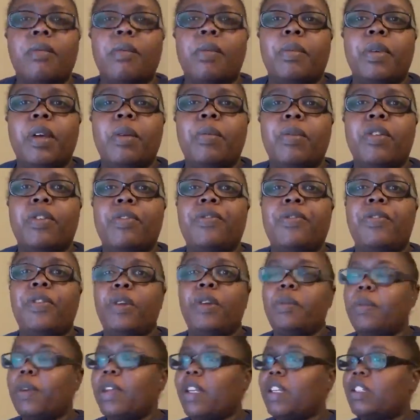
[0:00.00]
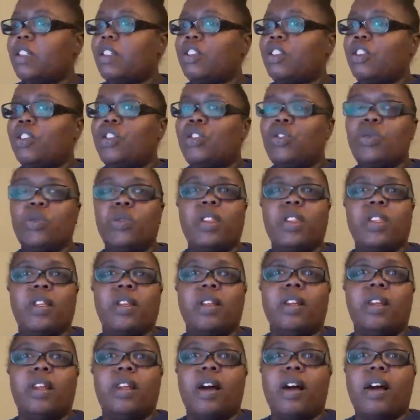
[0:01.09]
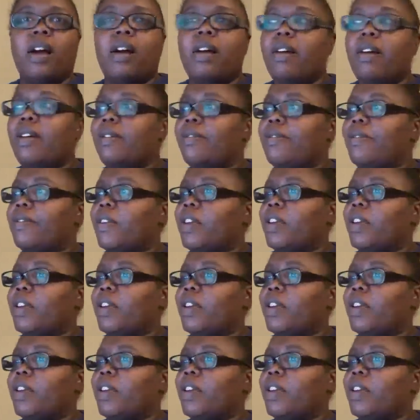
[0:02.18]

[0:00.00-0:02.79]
people a few minutes to join the live.